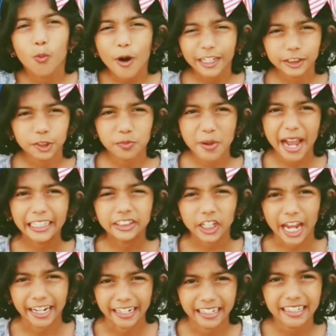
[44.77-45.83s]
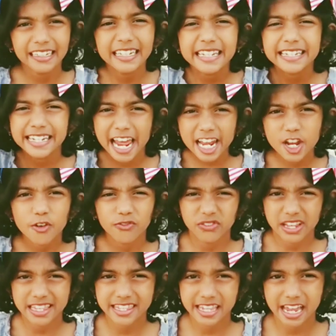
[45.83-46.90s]
Watch my channel, tell your
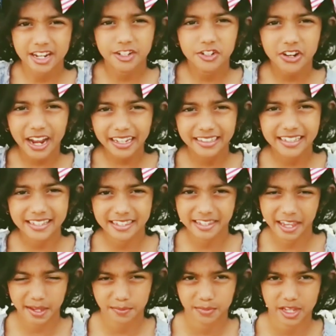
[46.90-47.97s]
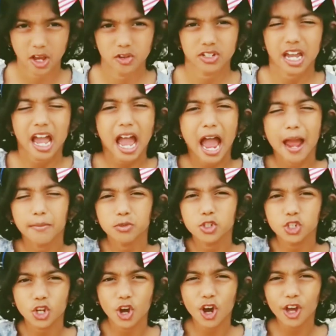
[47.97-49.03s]
friends and try these games out. I'm
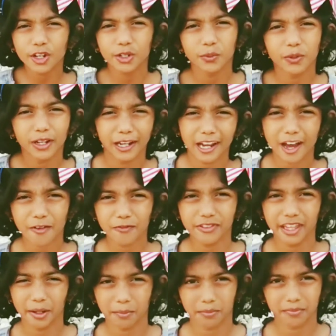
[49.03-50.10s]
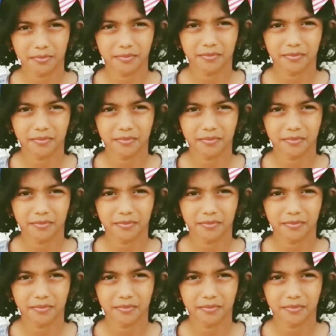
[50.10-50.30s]
sure you will love them.